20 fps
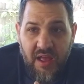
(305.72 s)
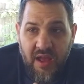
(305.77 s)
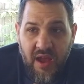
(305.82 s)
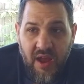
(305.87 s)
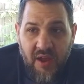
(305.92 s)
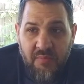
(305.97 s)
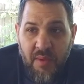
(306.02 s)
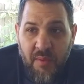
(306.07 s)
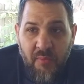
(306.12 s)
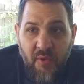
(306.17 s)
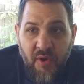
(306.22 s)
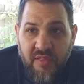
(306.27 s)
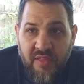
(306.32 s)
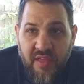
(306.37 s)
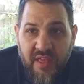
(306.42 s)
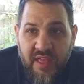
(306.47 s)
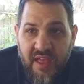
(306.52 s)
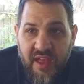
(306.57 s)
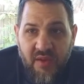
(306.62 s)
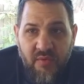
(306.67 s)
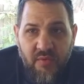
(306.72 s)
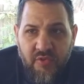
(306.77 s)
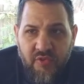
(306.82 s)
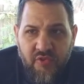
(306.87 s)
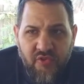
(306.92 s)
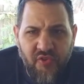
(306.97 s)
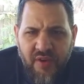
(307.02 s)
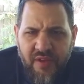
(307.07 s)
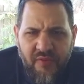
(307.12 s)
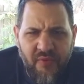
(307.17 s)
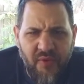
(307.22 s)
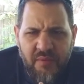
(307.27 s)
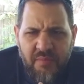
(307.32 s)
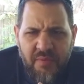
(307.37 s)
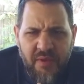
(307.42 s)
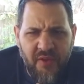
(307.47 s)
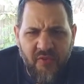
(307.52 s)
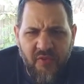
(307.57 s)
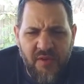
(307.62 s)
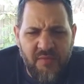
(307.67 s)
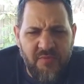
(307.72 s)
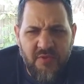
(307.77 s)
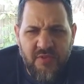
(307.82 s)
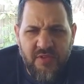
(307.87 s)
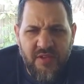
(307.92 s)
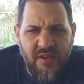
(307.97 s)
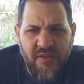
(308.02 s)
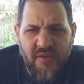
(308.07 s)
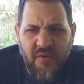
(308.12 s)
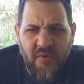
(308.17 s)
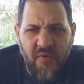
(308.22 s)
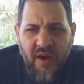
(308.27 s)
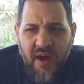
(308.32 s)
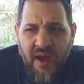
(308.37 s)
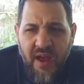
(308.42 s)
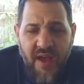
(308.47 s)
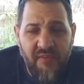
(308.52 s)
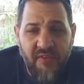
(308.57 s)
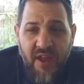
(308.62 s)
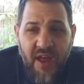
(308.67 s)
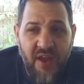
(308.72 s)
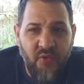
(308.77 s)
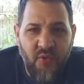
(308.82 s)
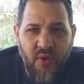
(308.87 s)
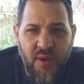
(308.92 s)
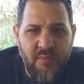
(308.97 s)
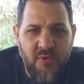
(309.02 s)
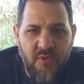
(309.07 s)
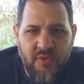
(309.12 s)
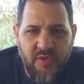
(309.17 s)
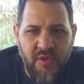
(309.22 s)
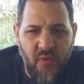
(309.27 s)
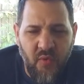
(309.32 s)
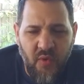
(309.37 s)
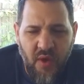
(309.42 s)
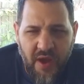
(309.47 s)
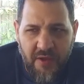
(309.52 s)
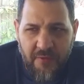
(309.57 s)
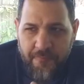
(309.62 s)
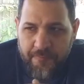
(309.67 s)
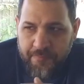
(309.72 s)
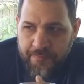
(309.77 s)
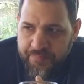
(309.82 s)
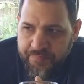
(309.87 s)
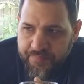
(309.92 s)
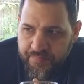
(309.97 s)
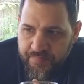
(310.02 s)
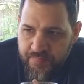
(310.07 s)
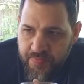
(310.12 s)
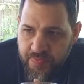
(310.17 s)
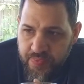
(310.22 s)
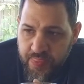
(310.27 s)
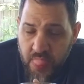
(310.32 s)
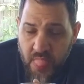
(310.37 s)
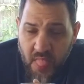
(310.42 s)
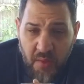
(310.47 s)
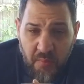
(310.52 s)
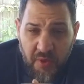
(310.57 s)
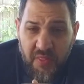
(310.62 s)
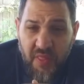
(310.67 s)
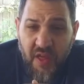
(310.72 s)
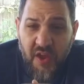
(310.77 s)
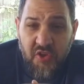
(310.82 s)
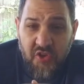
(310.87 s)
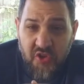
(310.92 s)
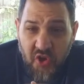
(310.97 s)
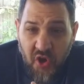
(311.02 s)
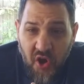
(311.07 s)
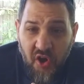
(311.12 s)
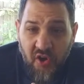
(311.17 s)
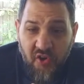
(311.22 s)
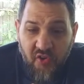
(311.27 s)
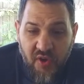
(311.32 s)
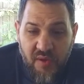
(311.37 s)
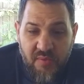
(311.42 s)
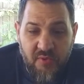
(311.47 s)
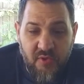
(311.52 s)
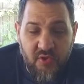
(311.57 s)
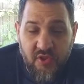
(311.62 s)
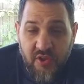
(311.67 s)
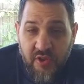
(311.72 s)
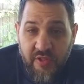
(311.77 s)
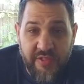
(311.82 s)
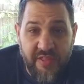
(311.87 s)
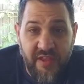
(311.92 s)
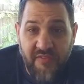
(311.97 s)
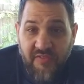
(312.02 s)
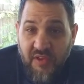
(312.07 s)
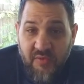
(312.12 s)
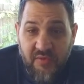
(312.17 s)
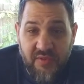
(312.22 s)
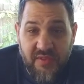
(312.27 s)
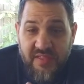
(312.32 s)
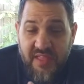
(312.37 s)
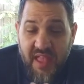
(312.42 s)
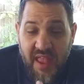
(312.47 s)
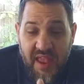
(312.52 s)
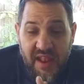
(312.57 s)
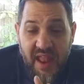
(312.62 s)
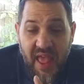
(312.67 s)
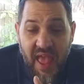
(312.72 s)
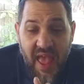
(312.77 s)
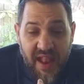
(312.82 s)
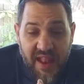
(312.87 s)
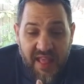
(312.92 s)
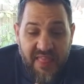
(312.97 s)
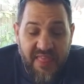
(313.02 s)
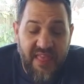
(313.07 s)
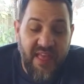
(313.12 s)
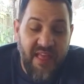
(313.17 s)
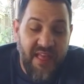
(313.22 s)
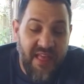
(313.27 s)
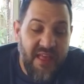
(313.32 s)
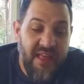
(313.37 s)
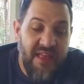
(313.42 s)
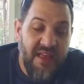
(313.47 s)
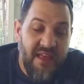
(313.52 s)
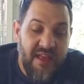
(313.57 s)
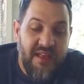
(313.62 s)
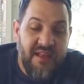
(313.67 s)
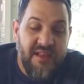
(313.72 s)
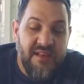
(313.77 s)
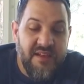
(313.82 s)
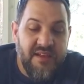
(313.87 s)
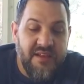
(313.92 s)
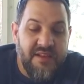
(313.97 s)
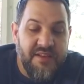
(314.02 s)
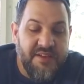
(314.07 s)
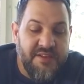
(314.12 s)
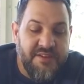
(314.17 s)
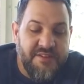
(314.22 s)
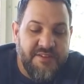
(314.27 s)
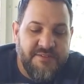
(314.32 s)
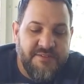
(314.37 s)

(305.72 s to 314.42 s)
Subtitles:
I remember as a kid, we used to drink quite a bit of grape juice. I don't know why. I haven't had grape juice in a while. But that dark grape juice, you know, the stuff that would stain anything. Yeah.